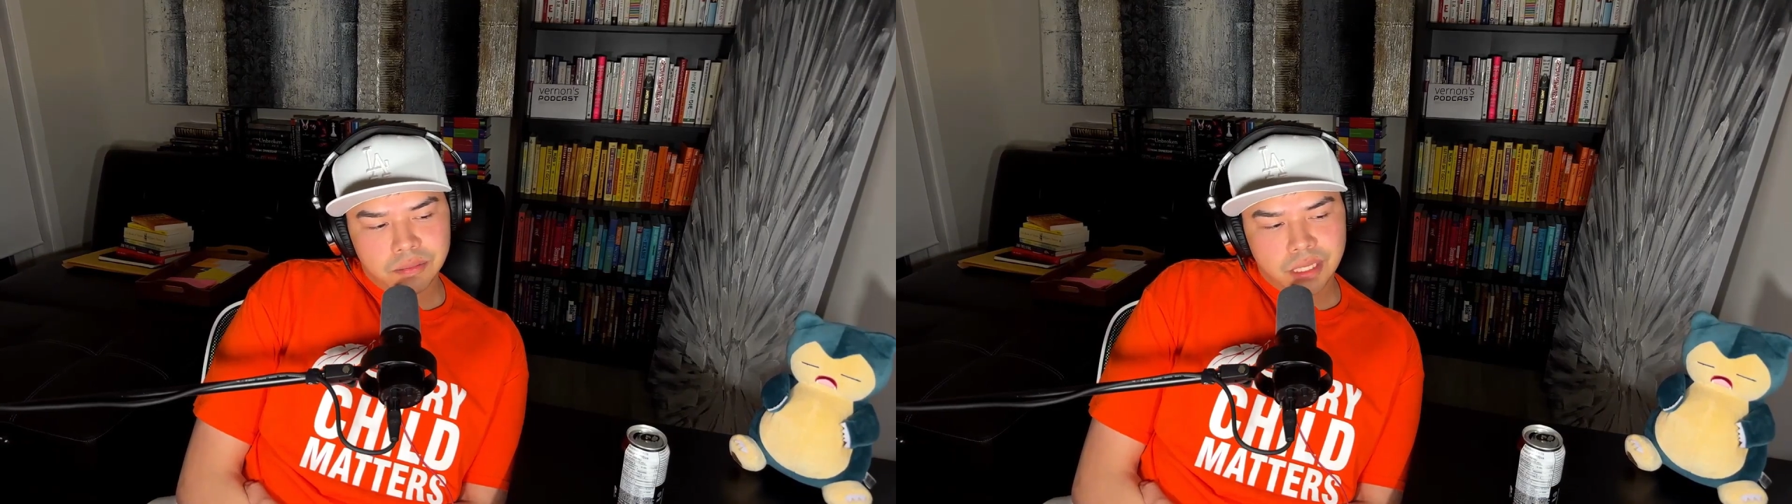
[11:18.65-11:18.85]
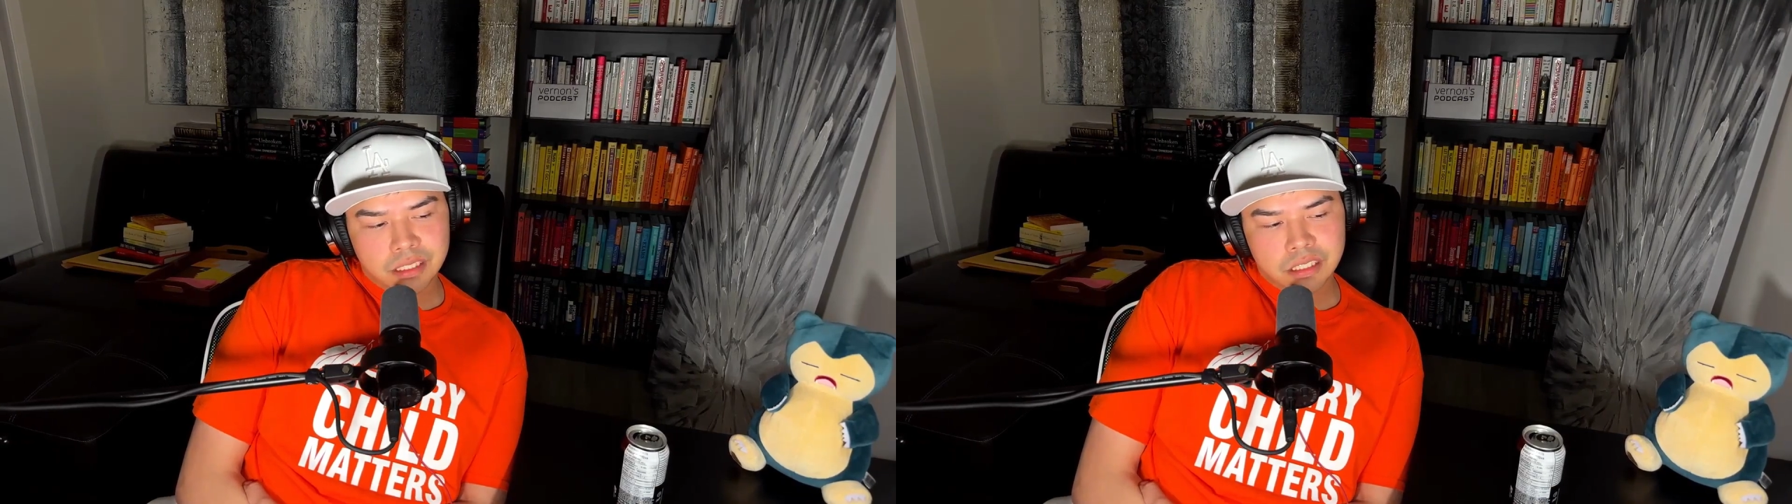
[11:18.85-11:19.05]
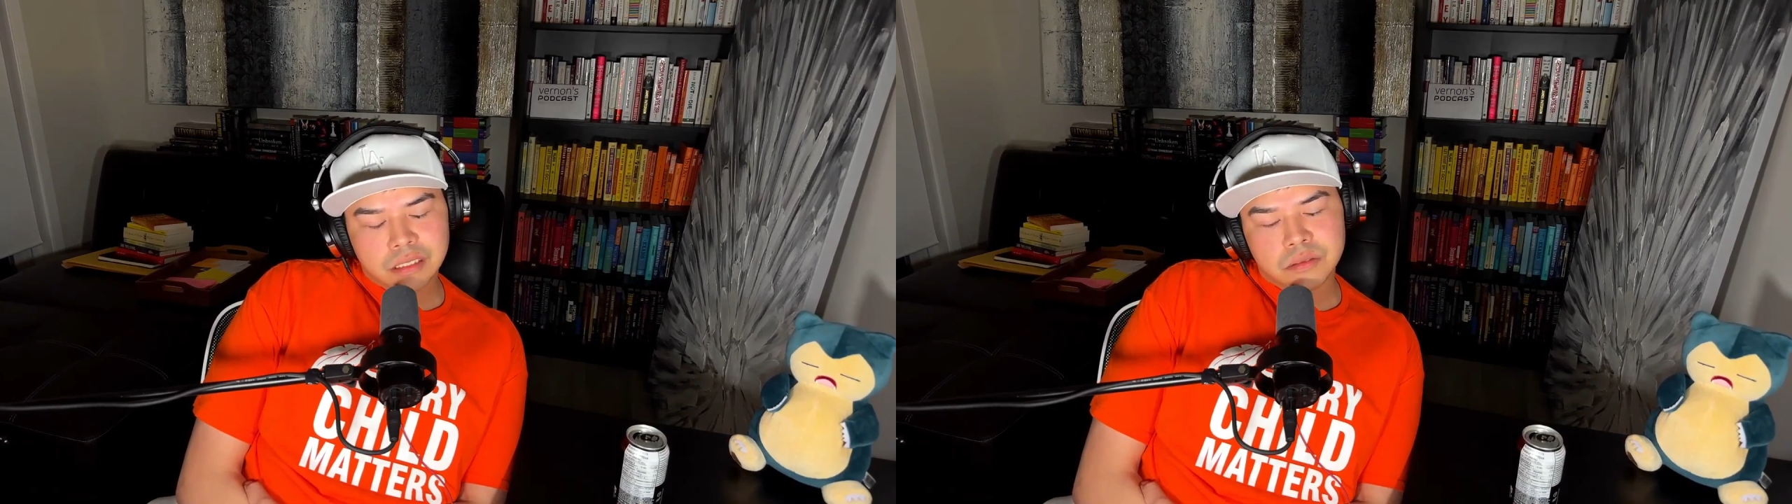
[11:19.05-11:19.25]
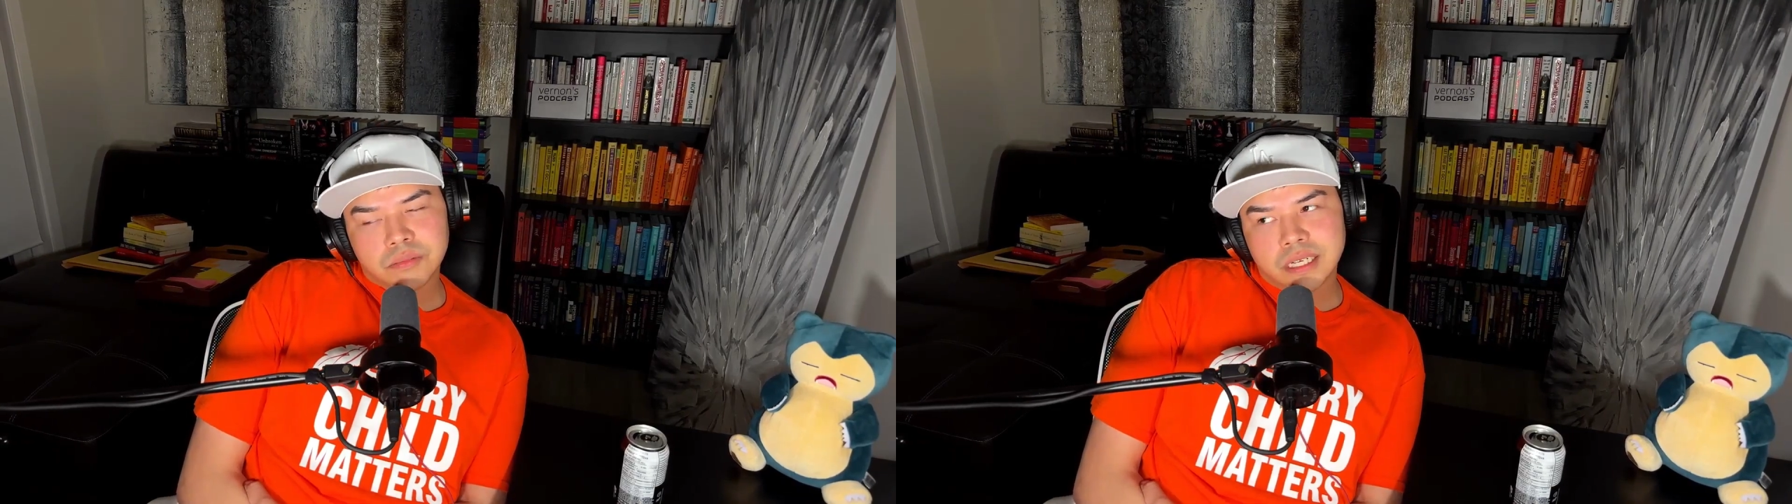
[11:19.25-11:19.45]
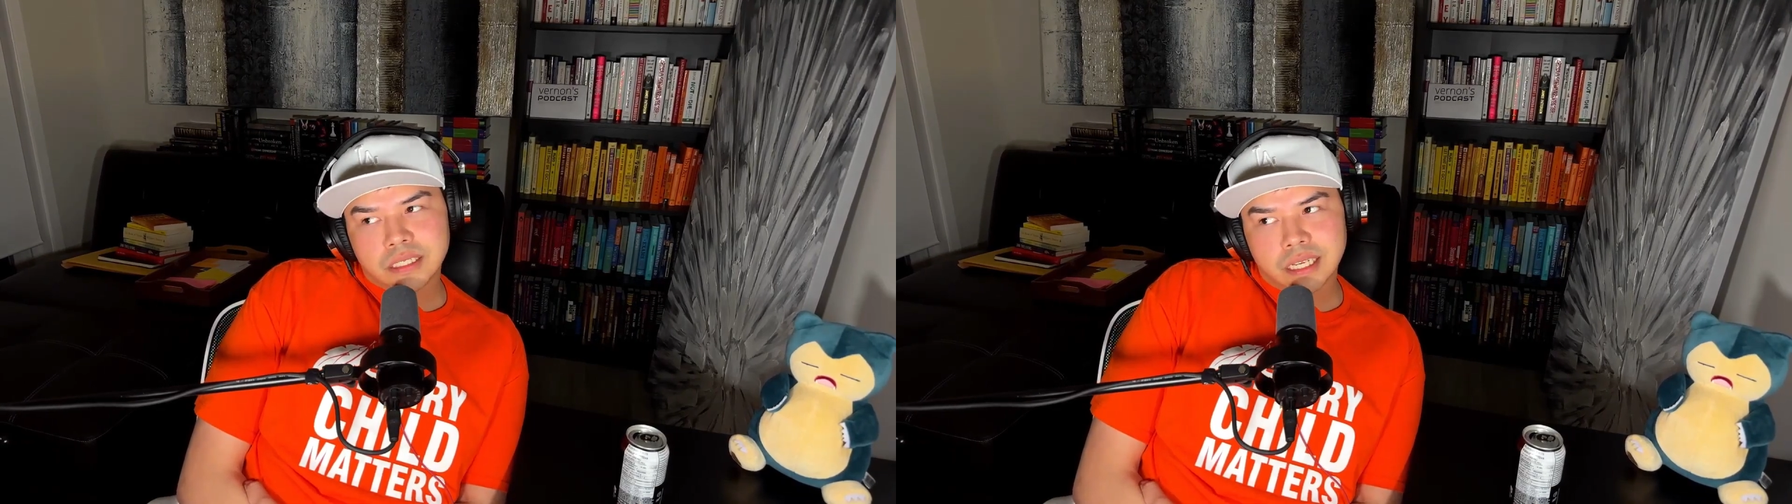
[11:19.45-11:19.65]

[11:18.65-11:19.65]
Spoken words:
it's just weird.